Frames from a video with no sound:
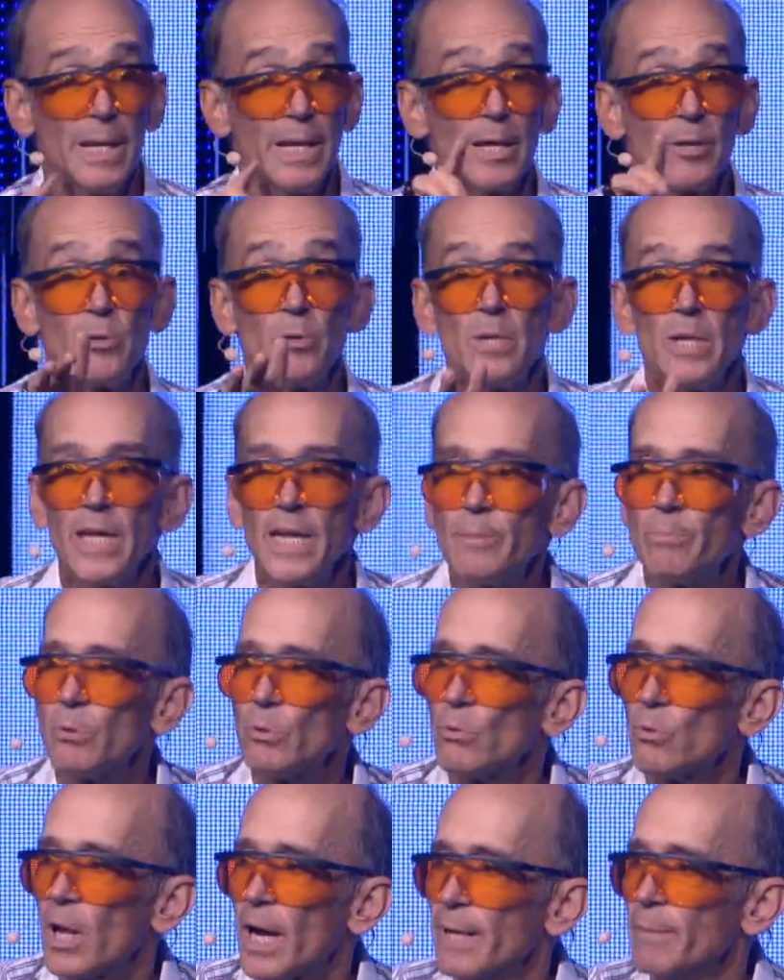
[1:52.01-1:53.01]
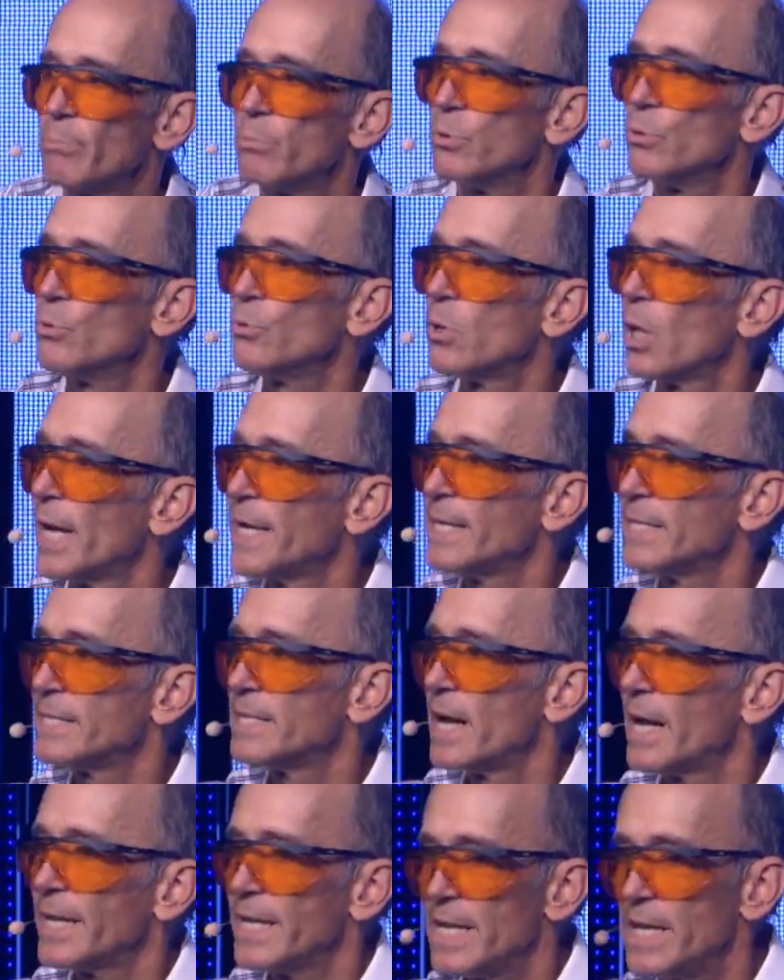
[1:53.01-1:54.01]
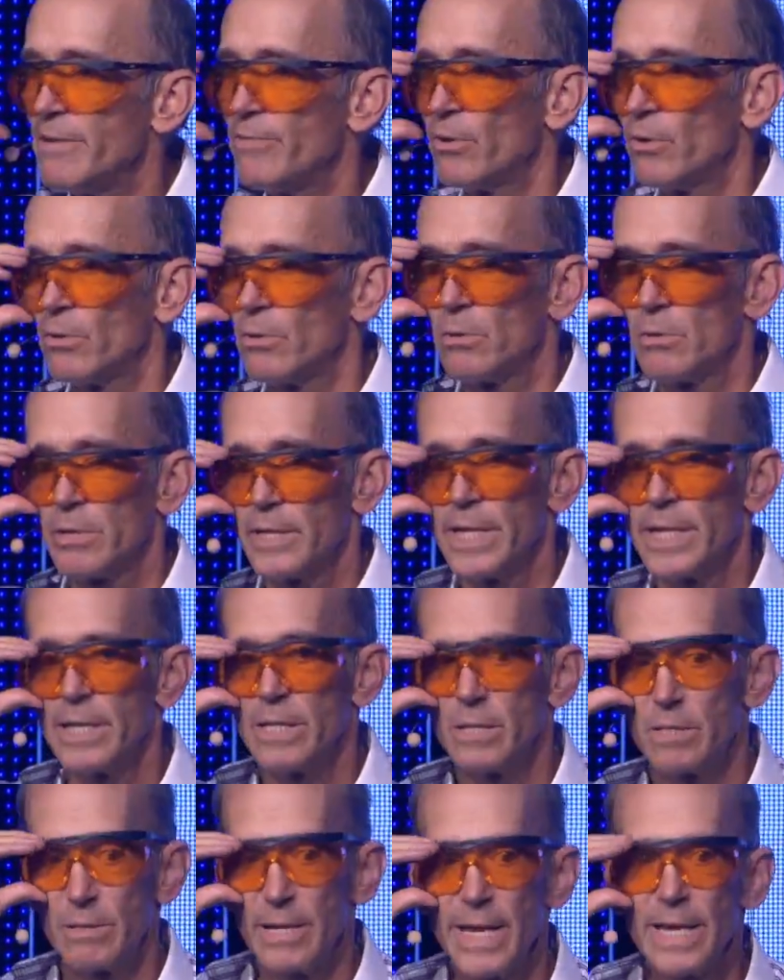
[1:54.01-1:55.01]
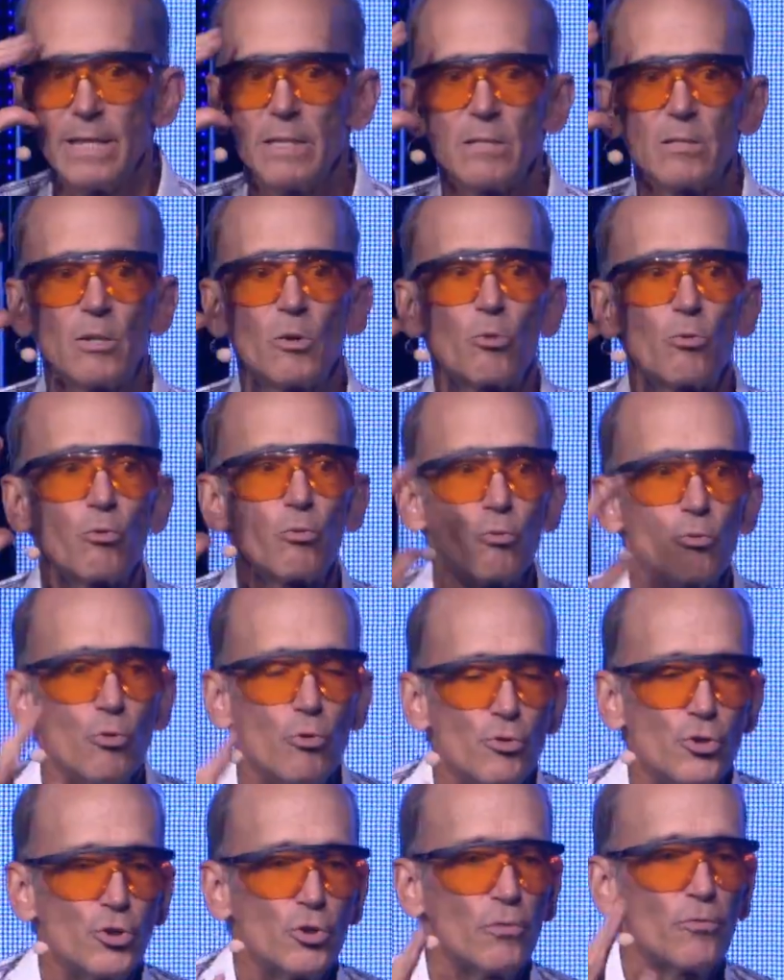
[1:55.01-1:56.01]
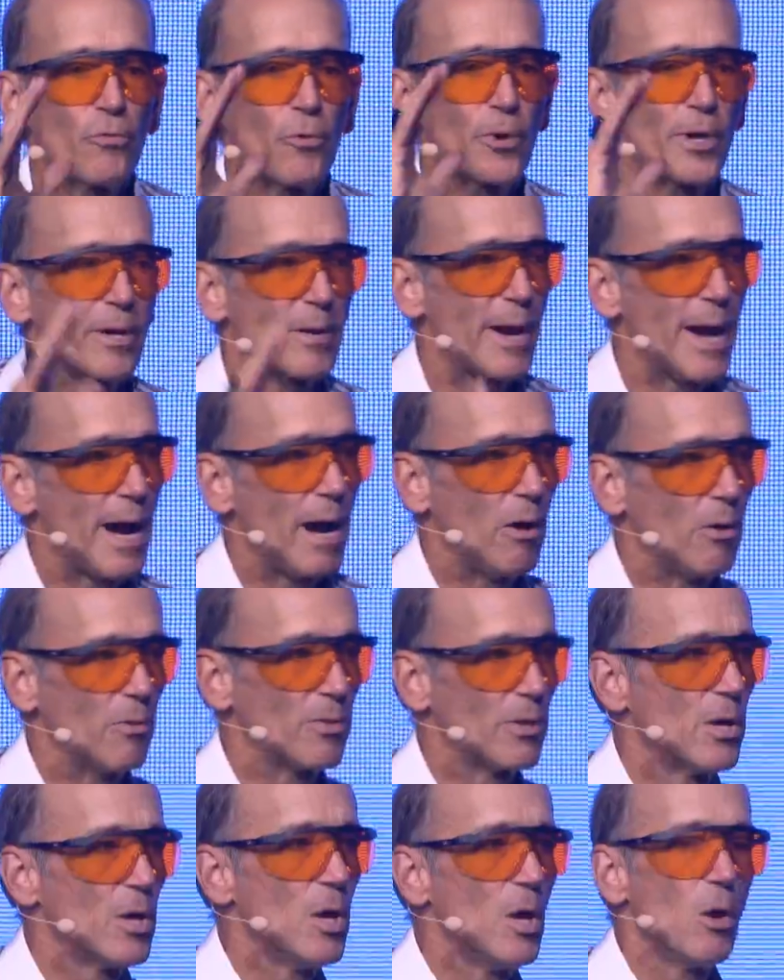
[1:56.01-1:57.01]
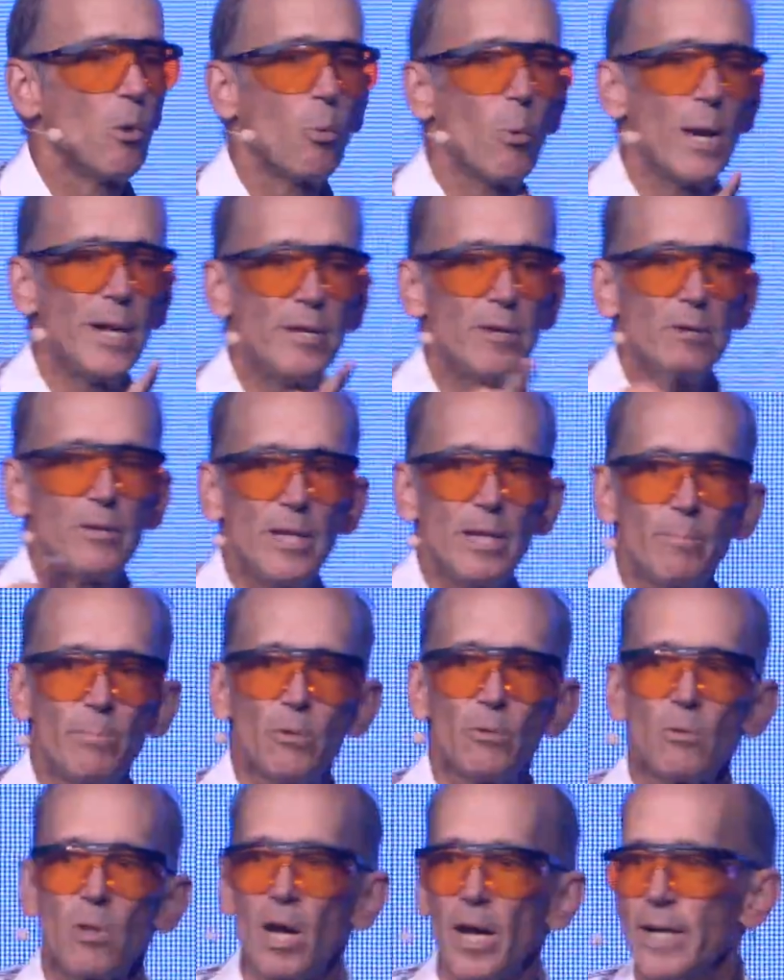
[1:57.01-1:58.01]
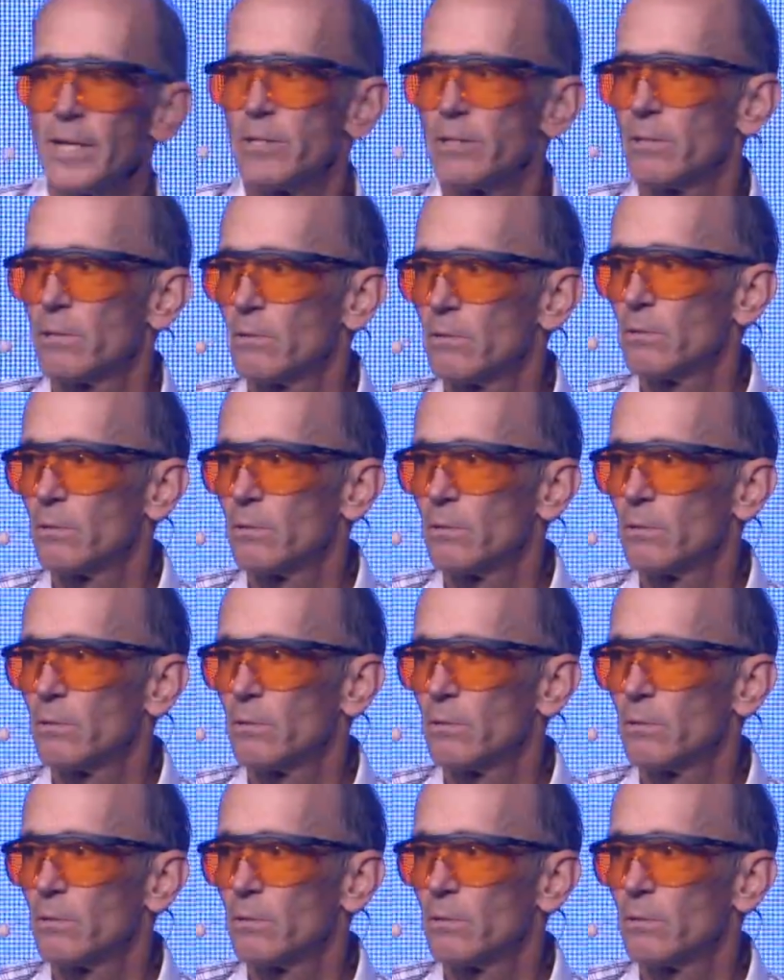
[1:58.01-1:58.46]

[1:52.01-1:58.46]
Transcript: Now you need blue light. Blue light is not evil. It is, it is crucial for your health. When do you need blue light?